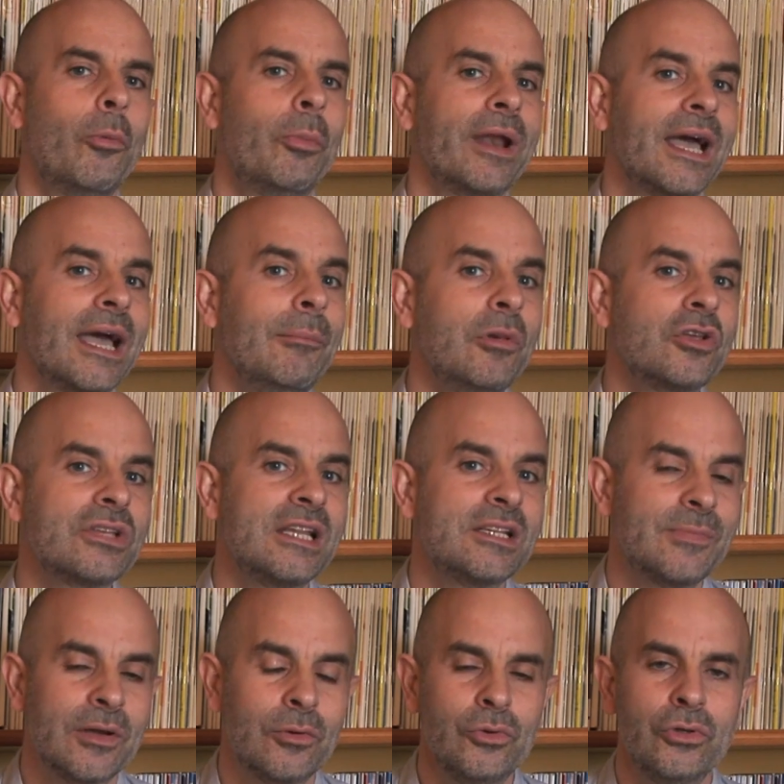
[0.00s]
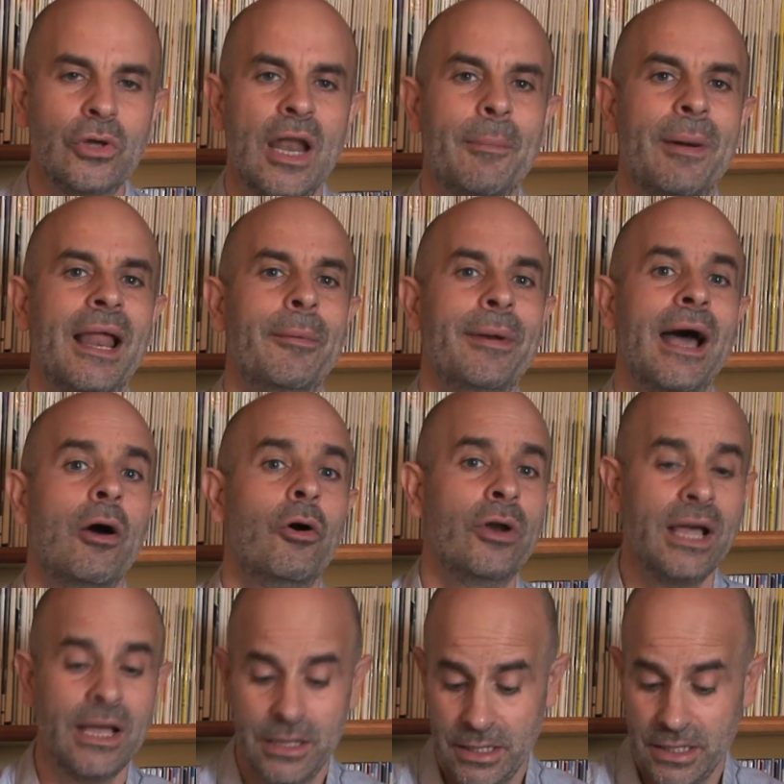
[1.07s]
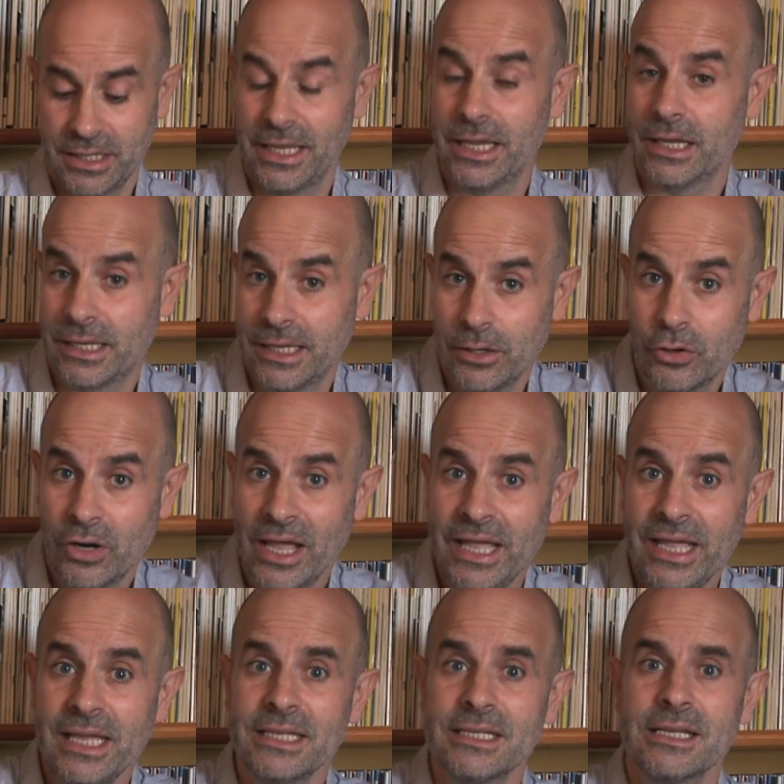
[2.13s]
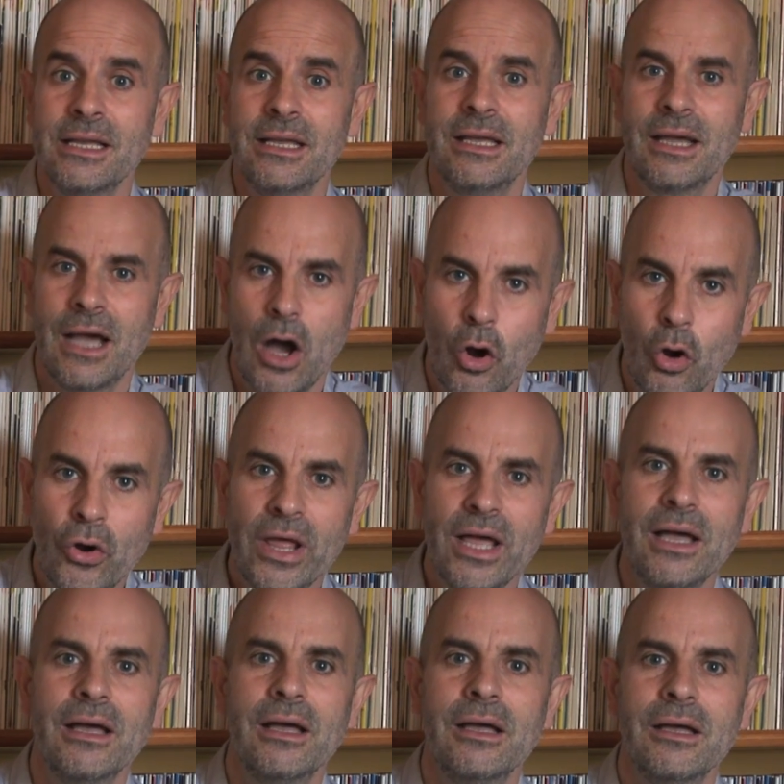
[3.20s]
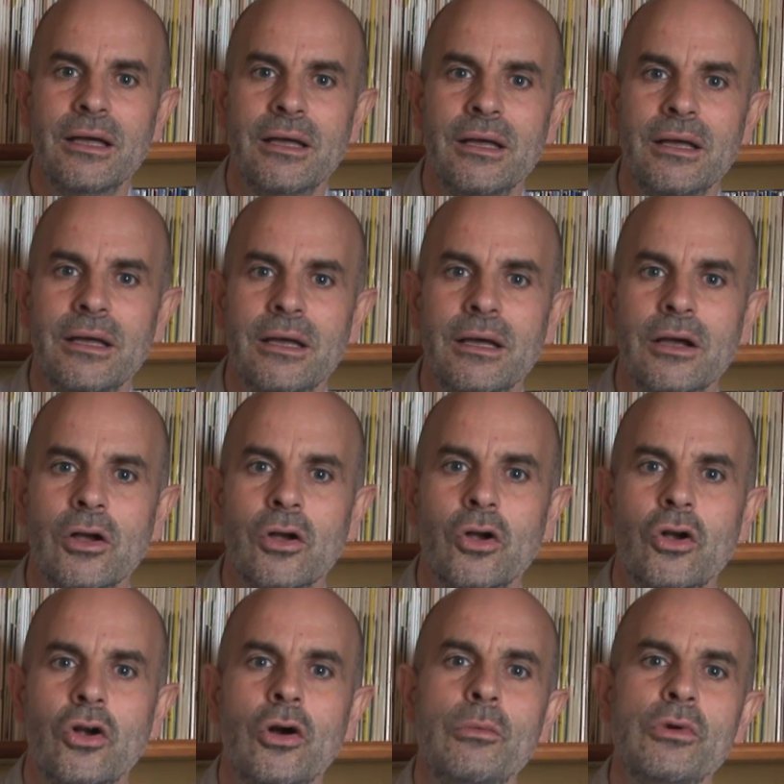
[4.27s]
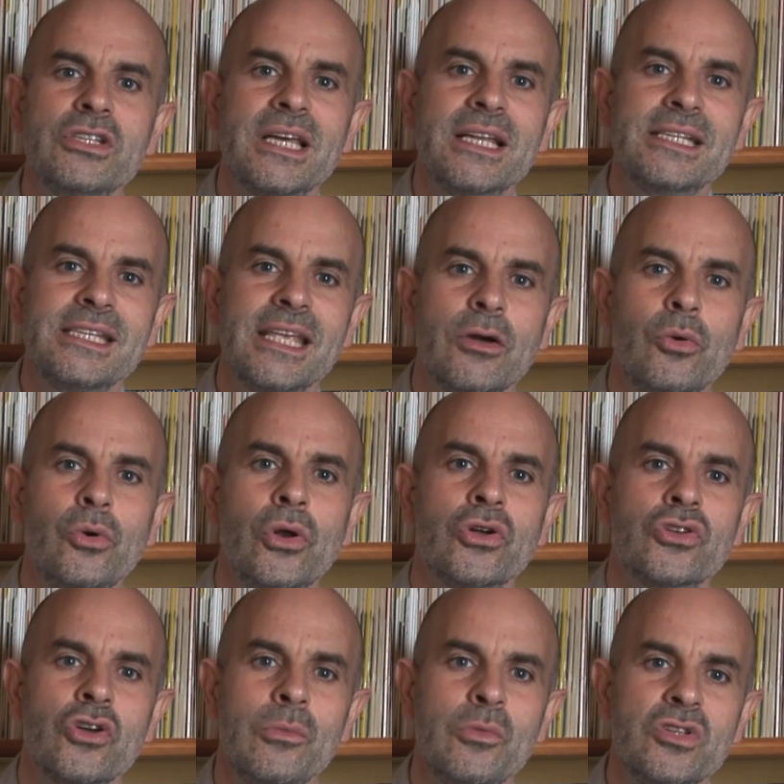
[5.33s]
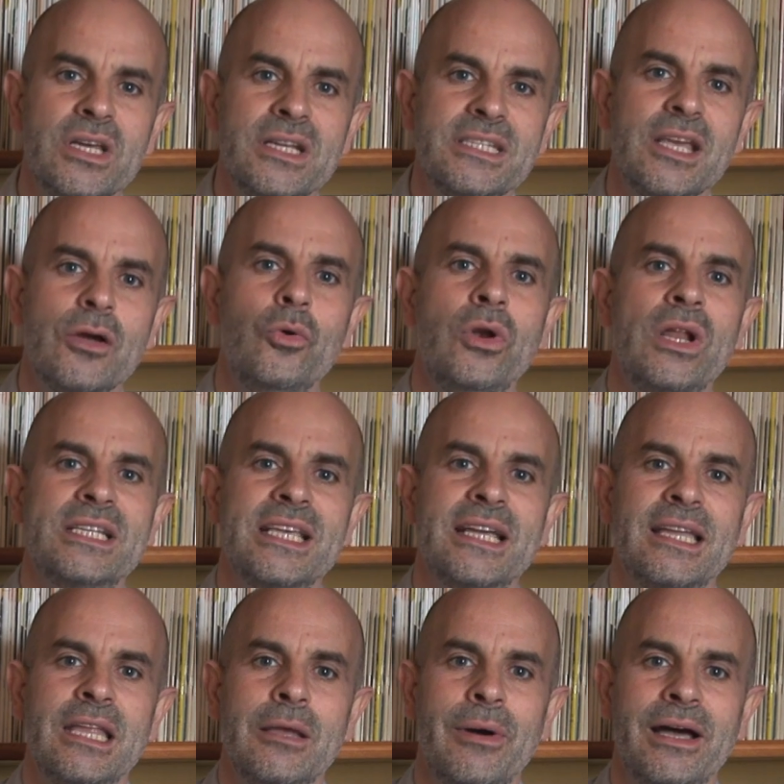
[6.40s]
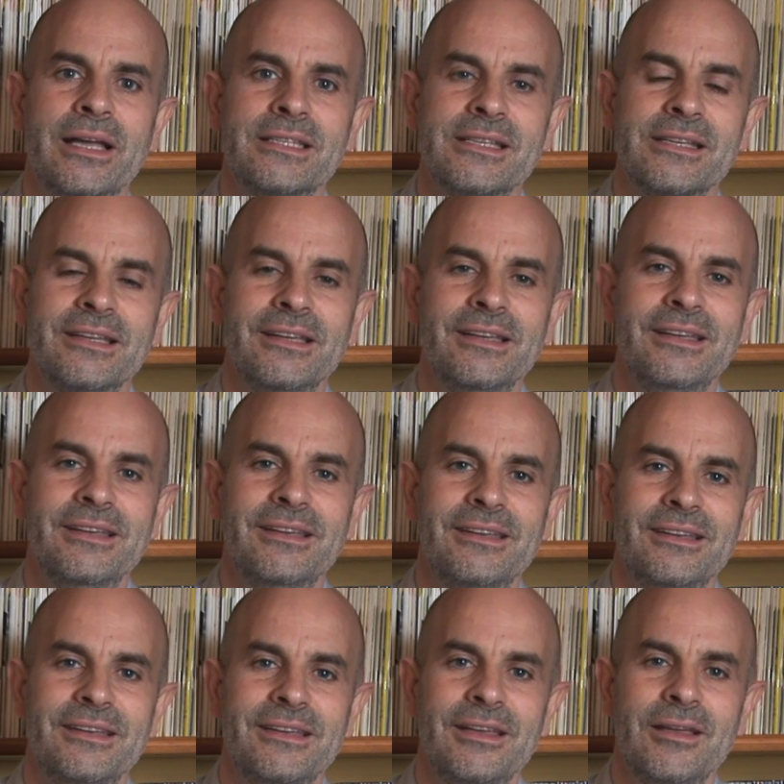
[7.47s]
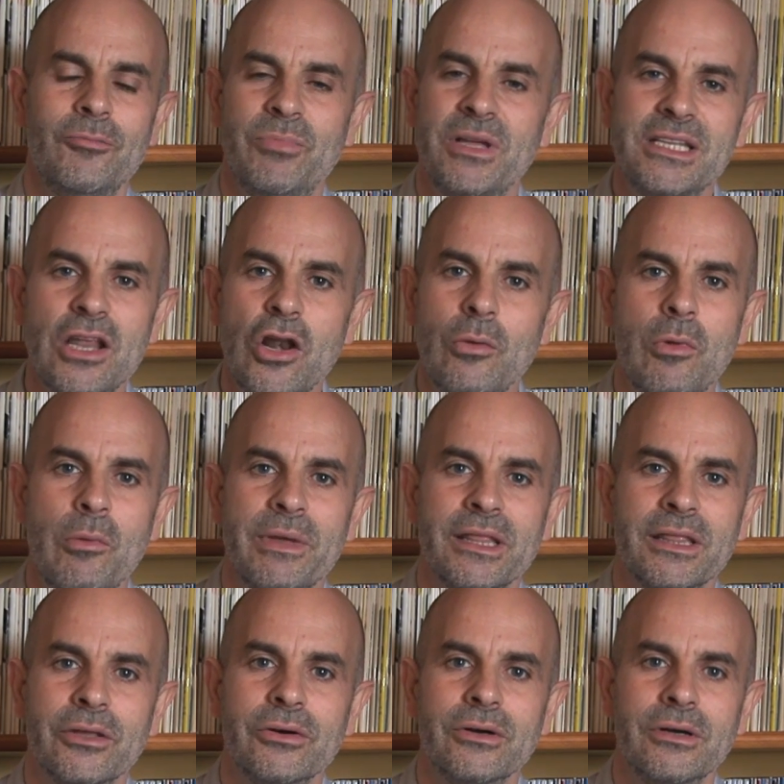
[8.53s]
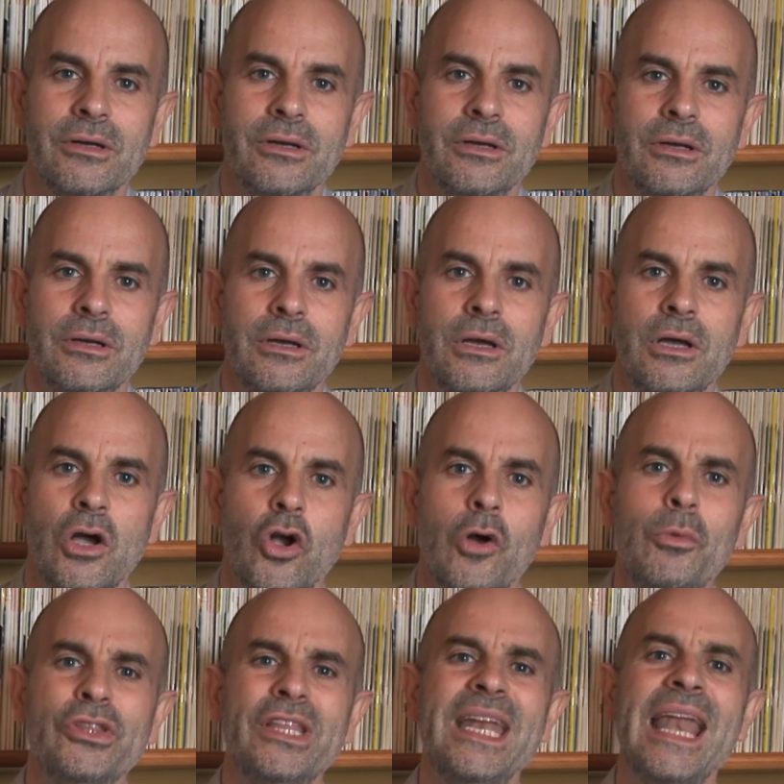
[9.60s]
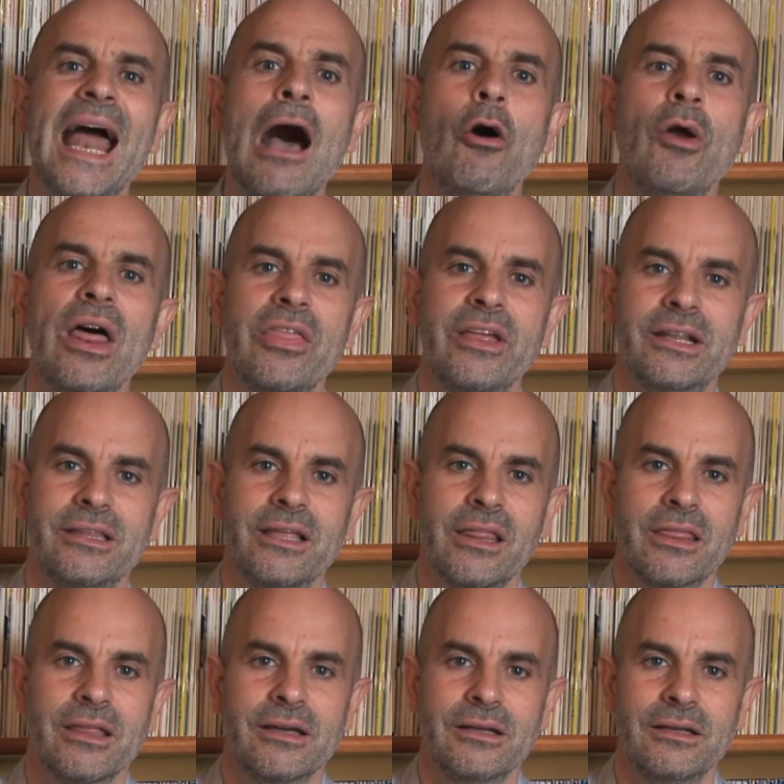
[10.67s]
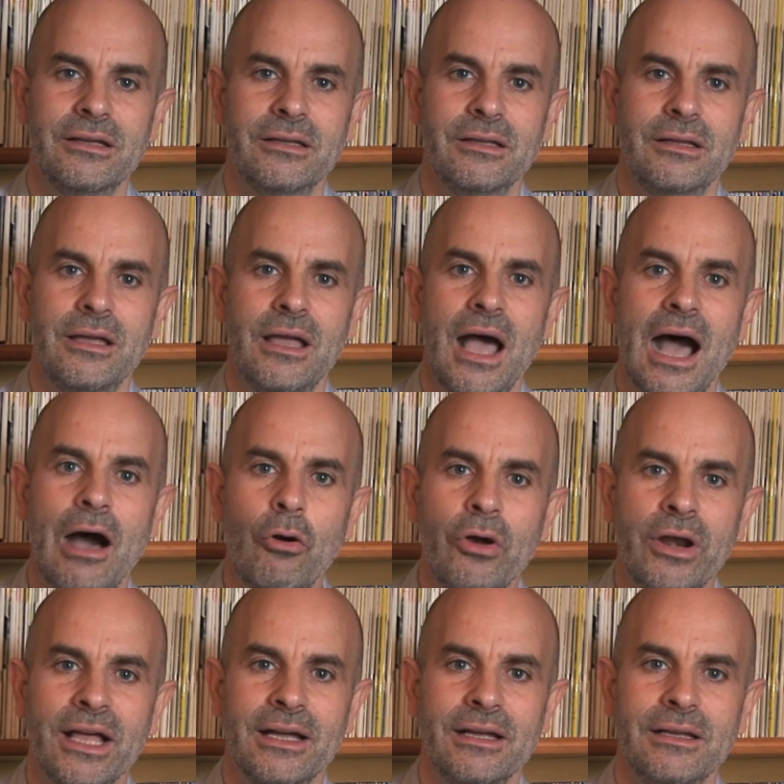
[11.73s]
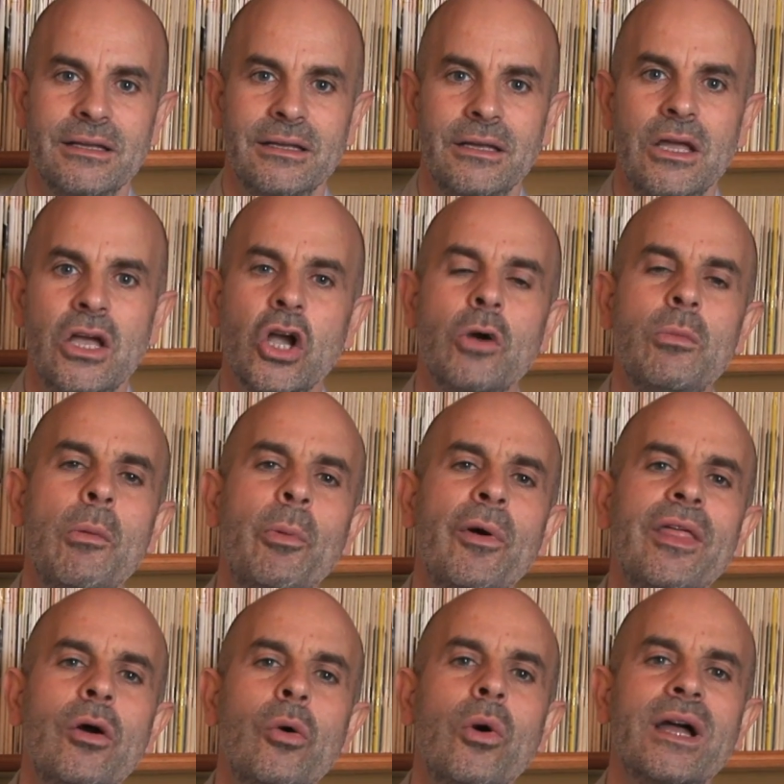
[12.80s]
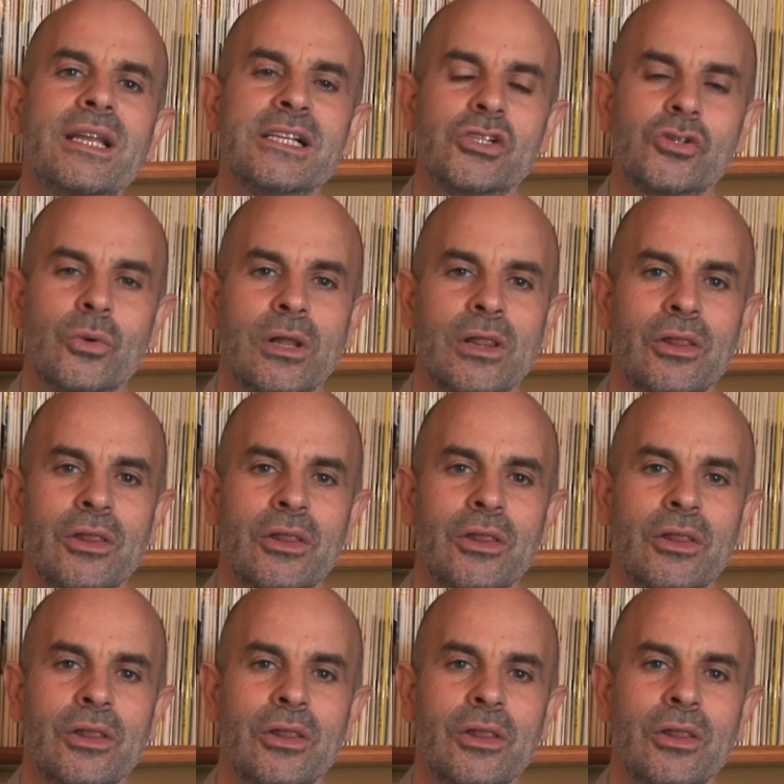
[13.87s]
How did you know that because begins with BE and not BI, or that friend has an I and then it goes before the E? What about the word address? How do you know that it is spelled the way it is? Why do you know?